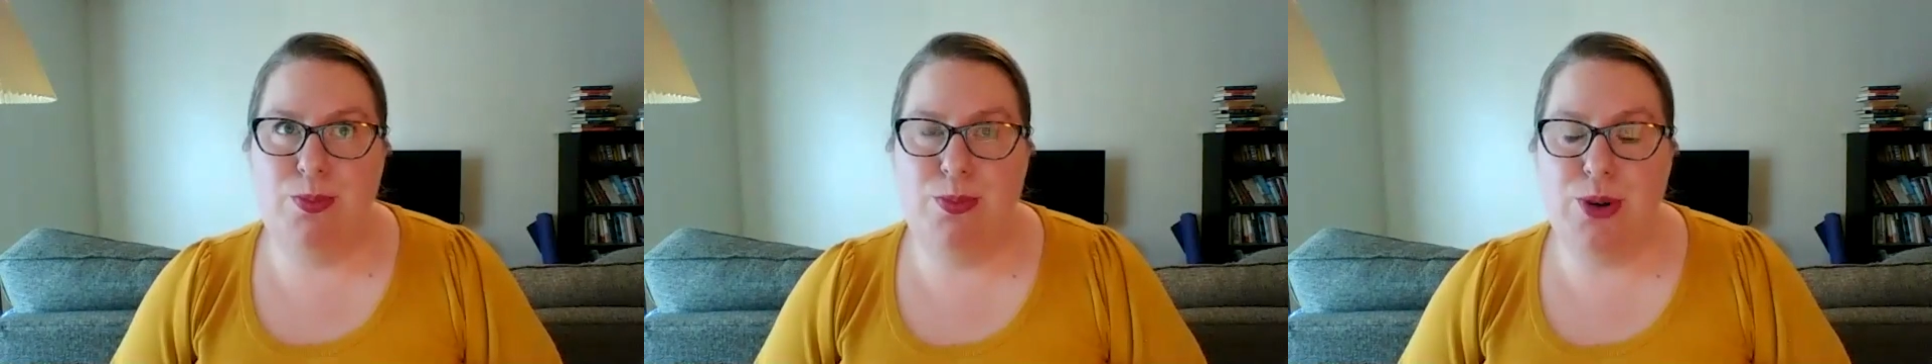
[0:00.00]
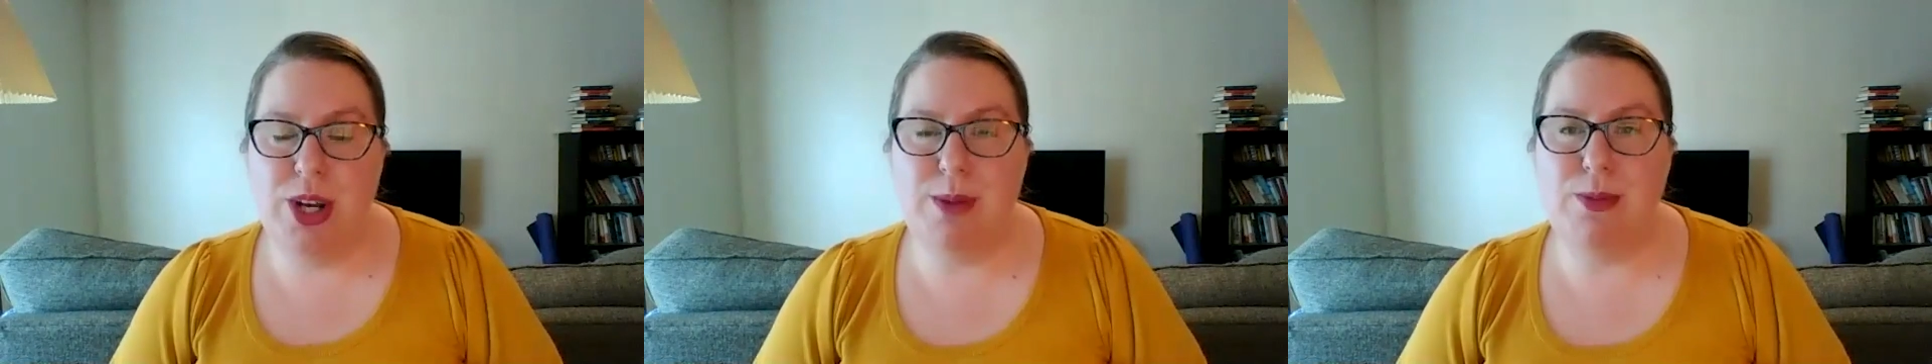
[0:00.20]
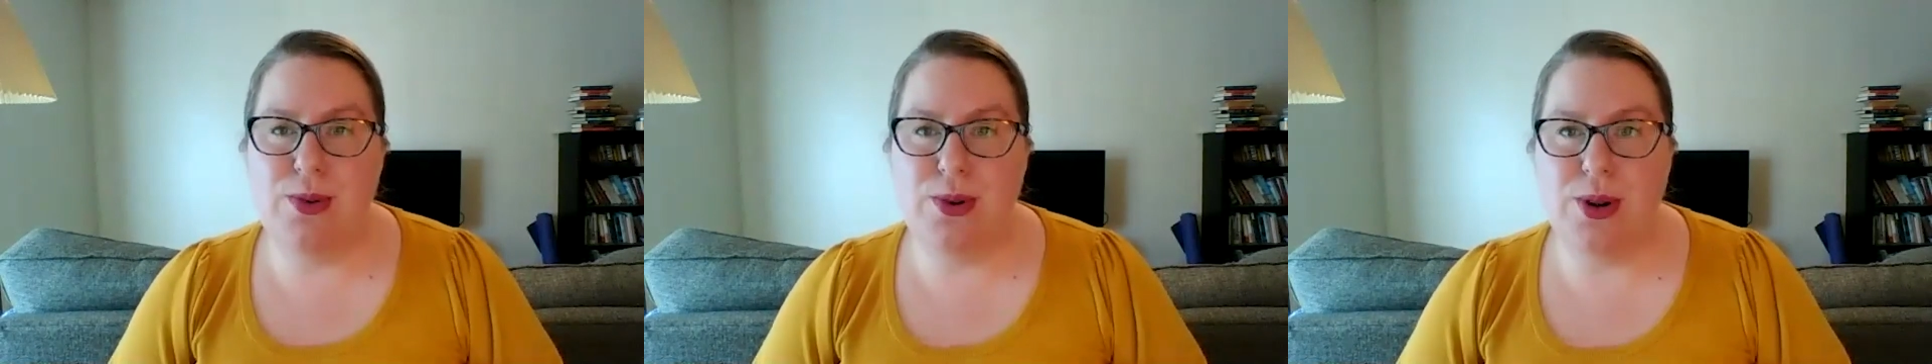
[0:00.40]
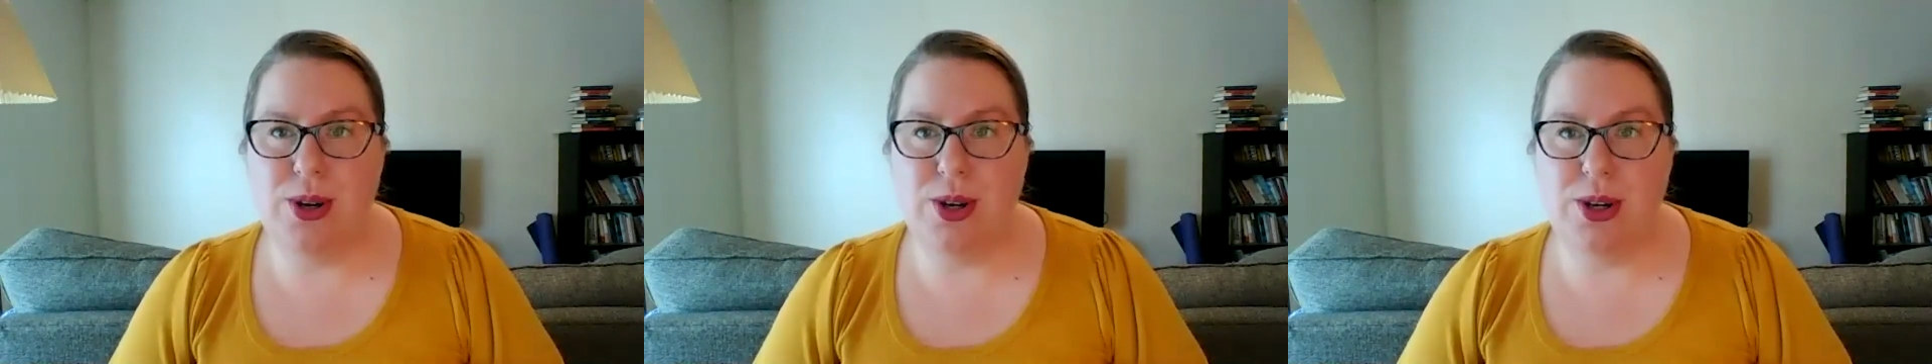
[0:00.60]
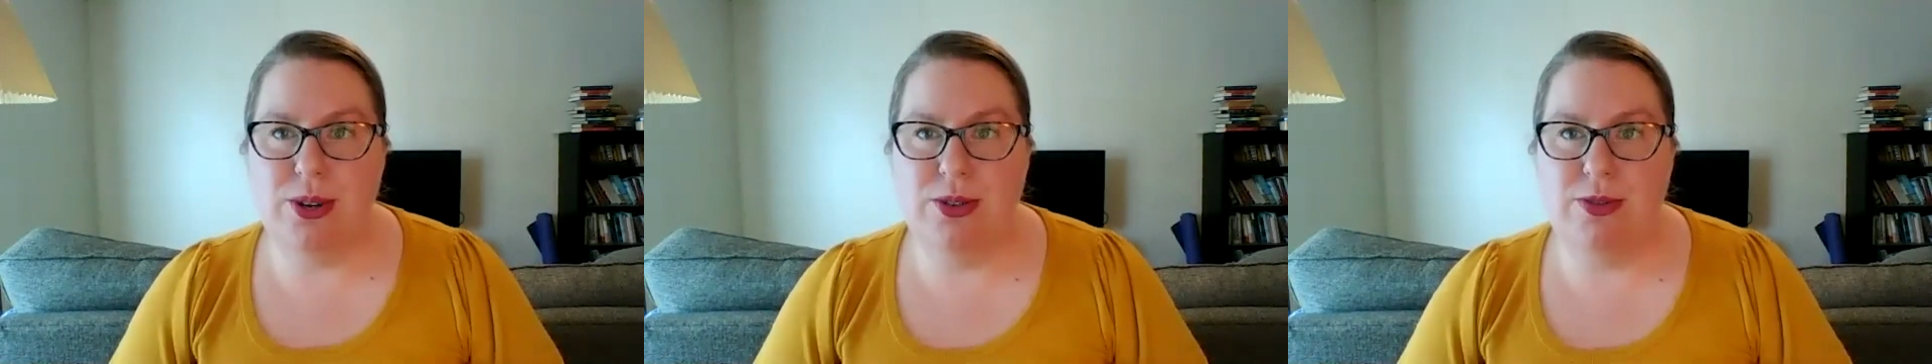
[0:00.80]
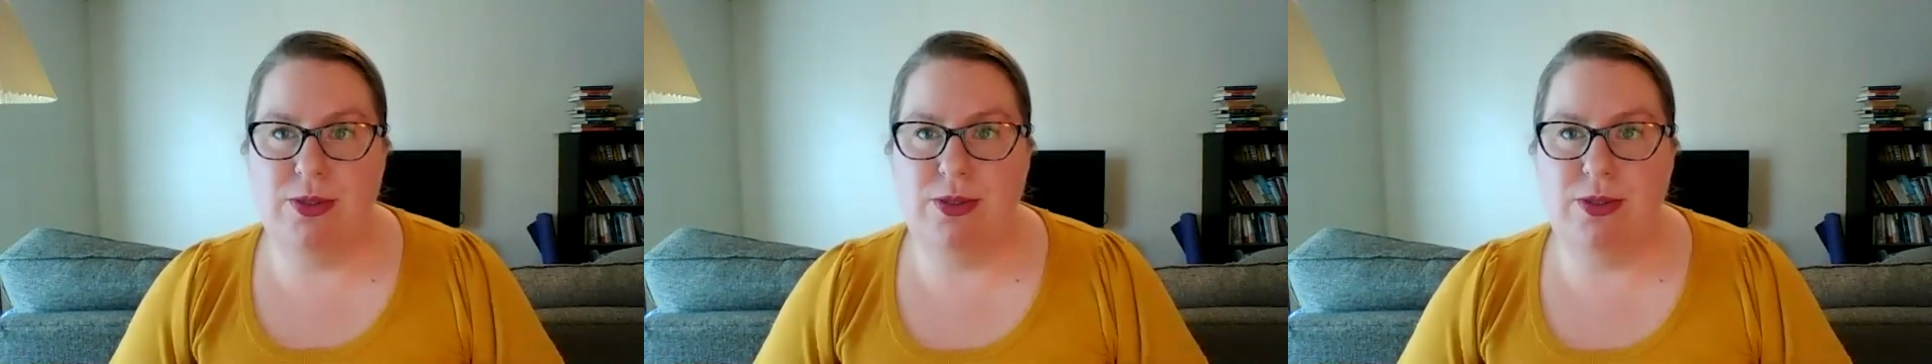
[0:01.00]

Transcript: put a more